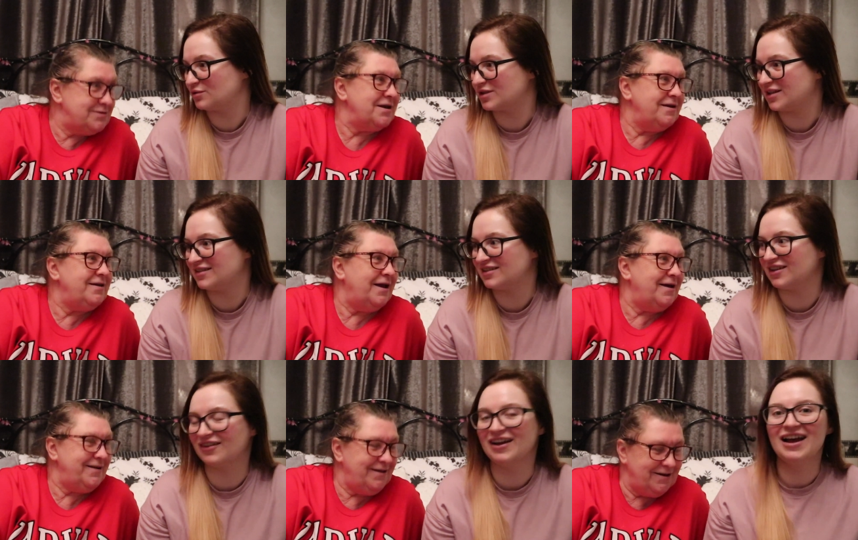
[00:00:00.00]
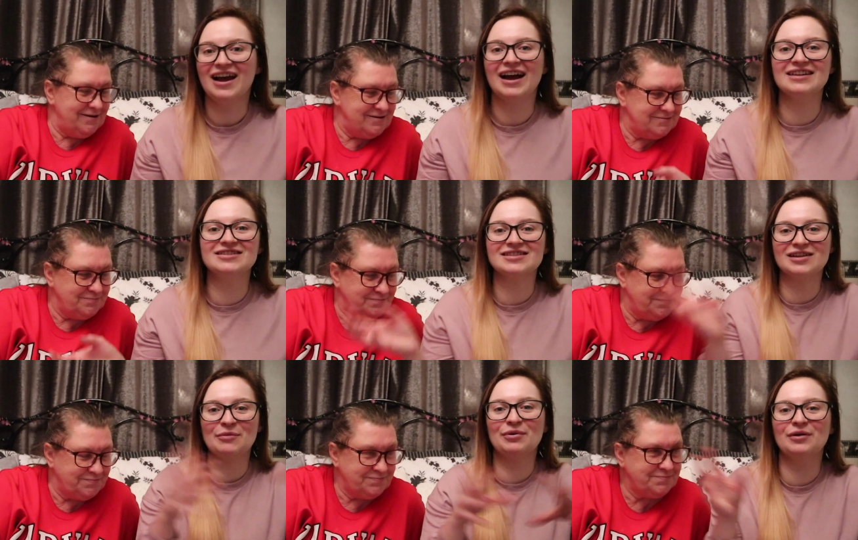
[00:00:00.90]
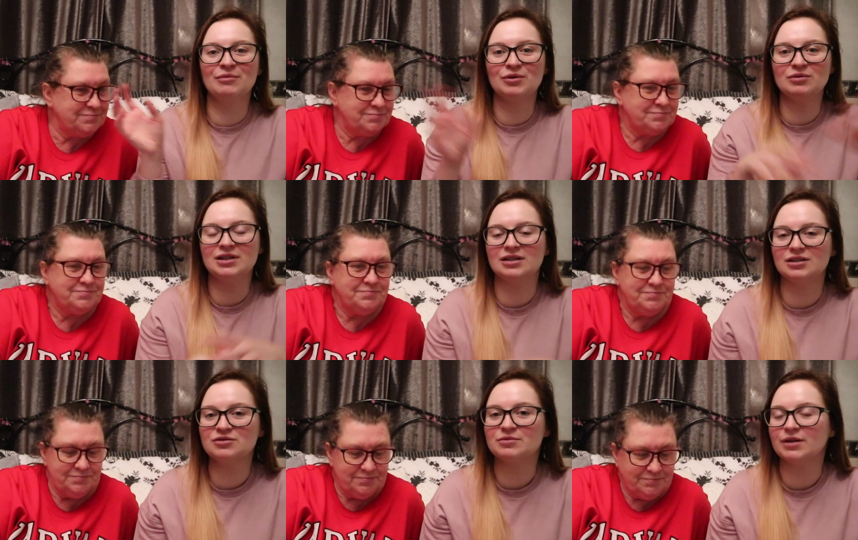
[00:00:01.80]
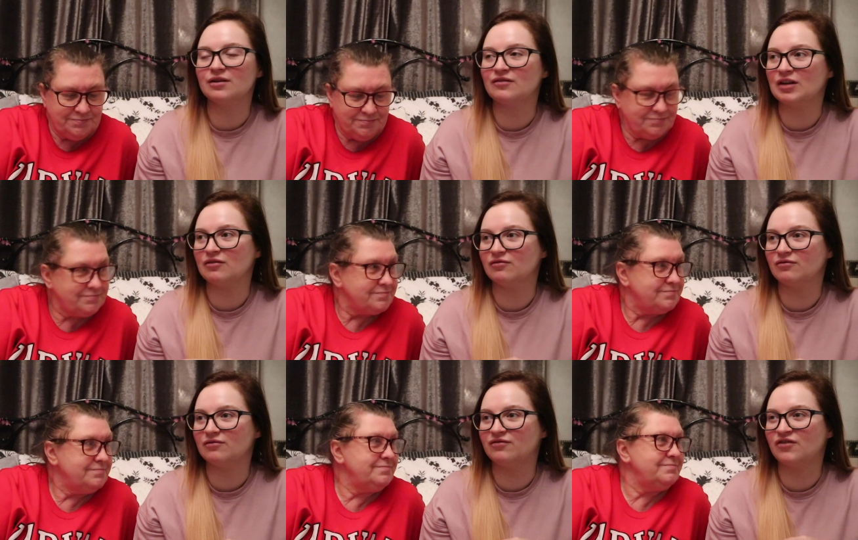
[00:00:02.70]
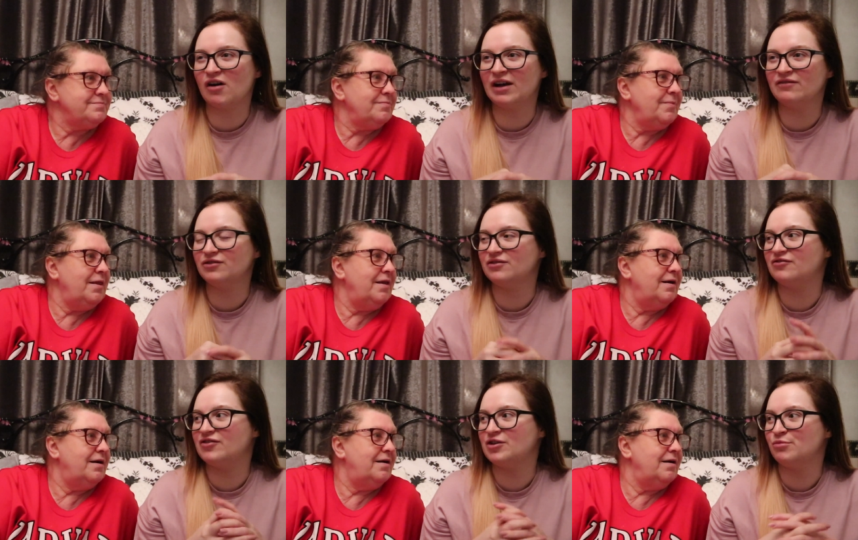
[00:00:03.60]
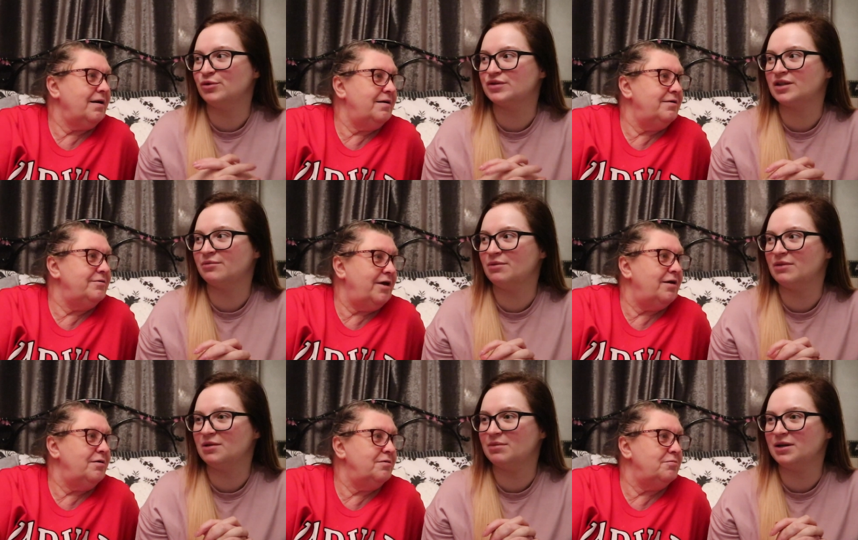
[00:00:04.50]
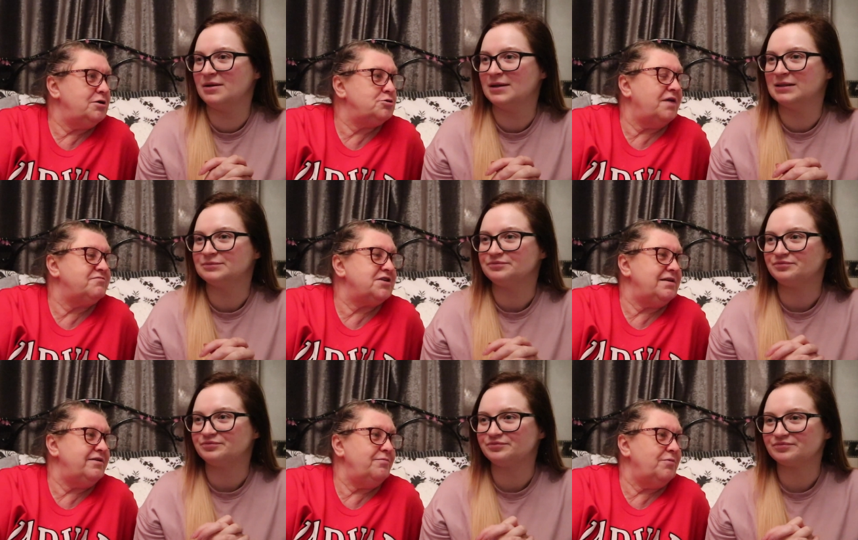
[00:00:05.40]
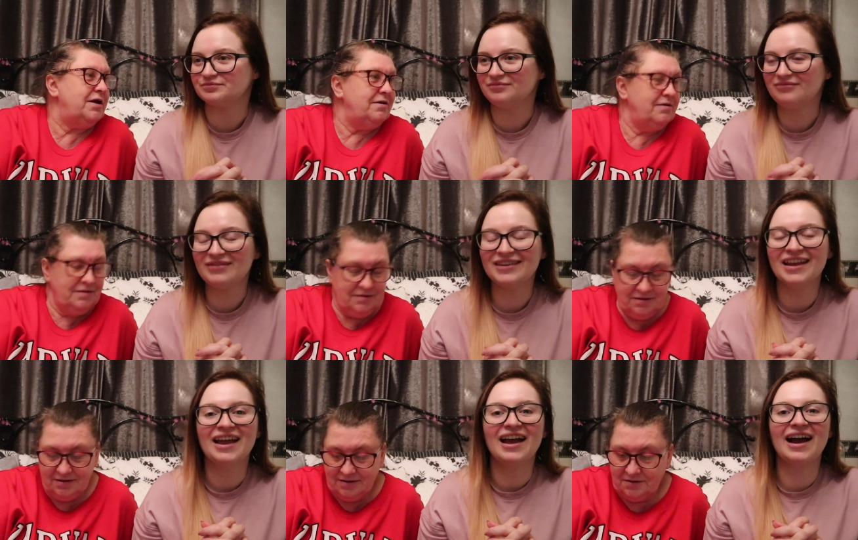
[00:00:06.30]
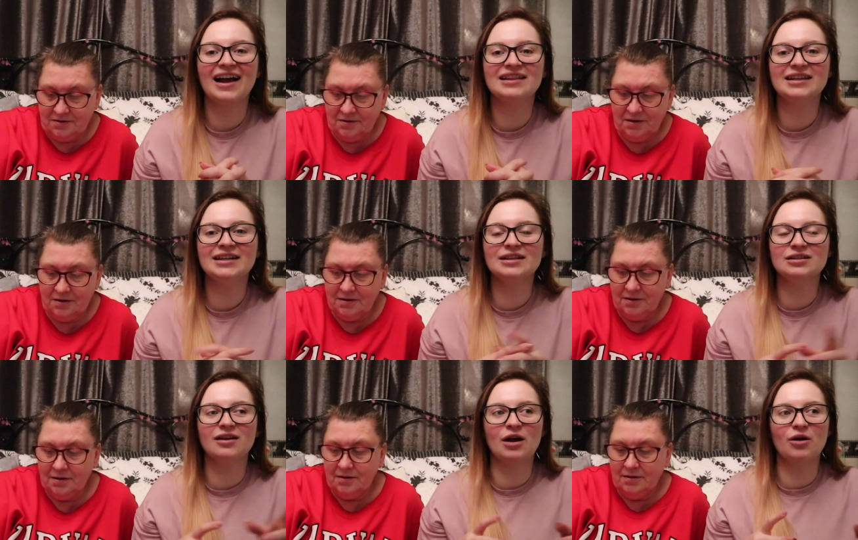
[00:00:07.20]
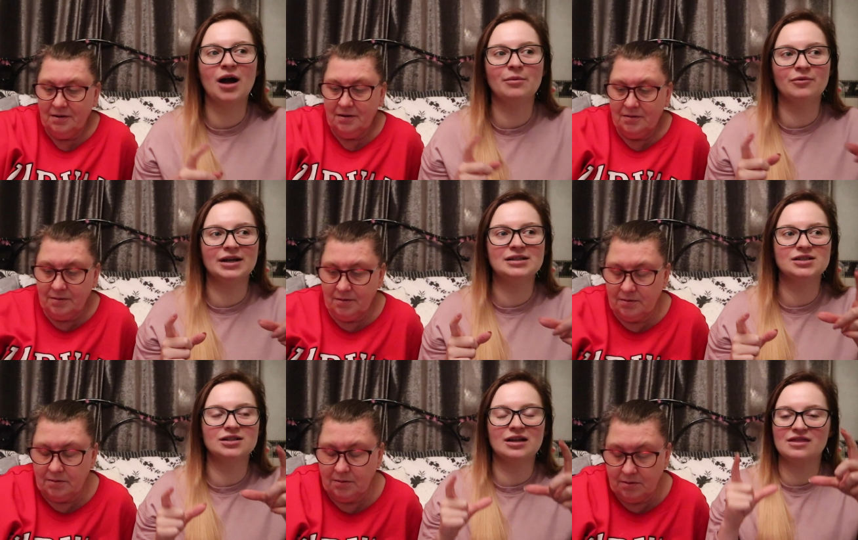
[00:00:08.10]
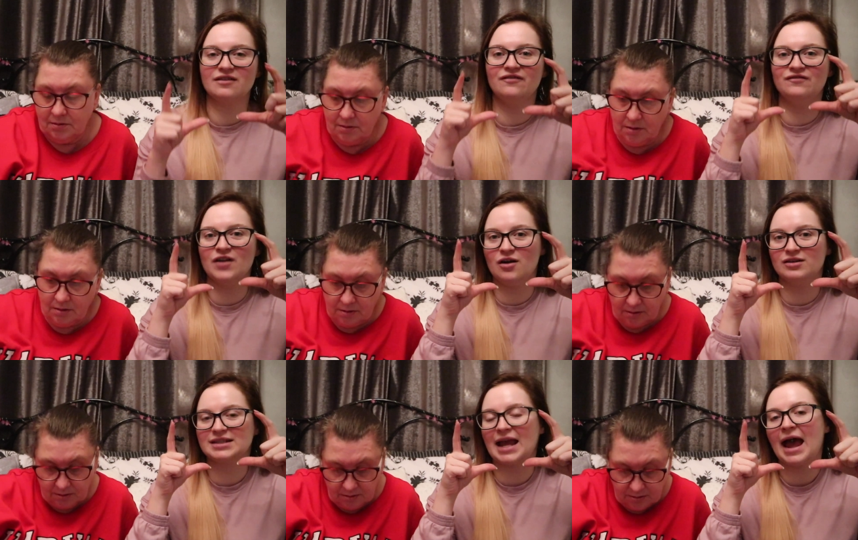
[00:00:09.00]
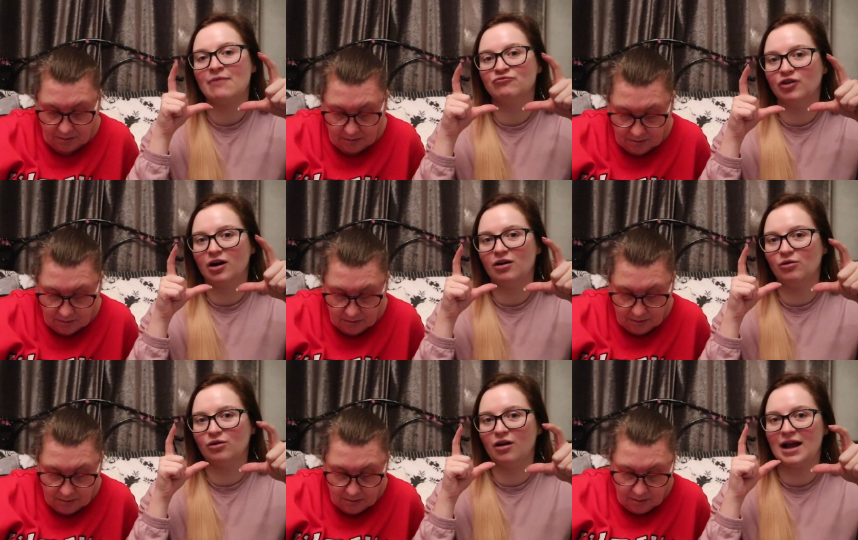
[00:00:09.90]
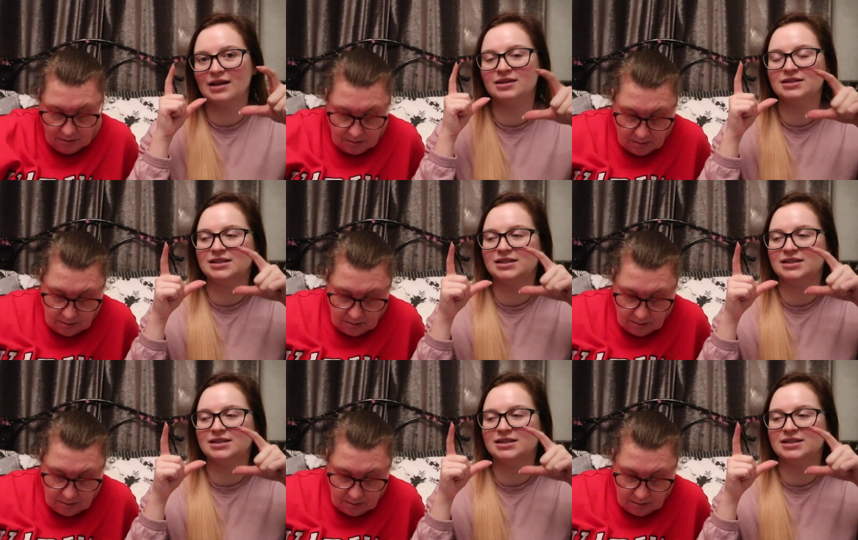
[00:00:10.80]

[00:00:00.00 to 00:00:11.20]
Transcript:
Speaker 1: Boots or Tesco? Yeah, yeah. And just like put them all in. It used to be I think five or a film or something. Yeah, maybe we used to
Speaker 2: have ten, didn't we?
Speaker 1: And then it like upgraded to like the first camera or like the